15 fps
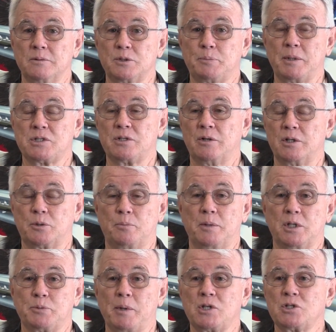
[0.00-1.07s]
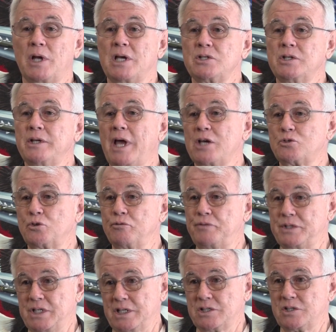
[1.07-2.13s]
specialized in
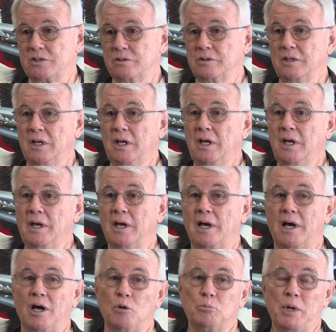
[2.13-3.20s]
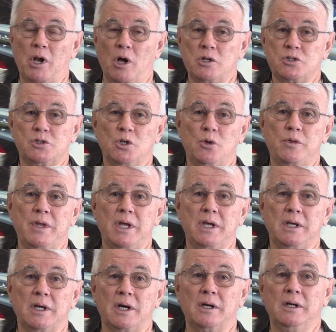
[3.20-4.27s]
astrophysics. But also
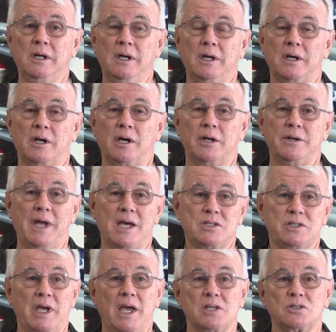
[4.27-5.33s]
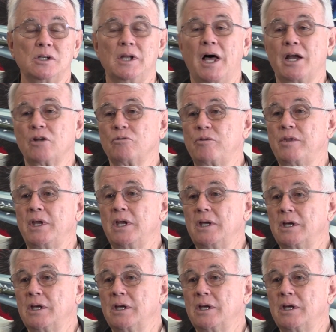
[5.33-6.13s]
NASA has a lot of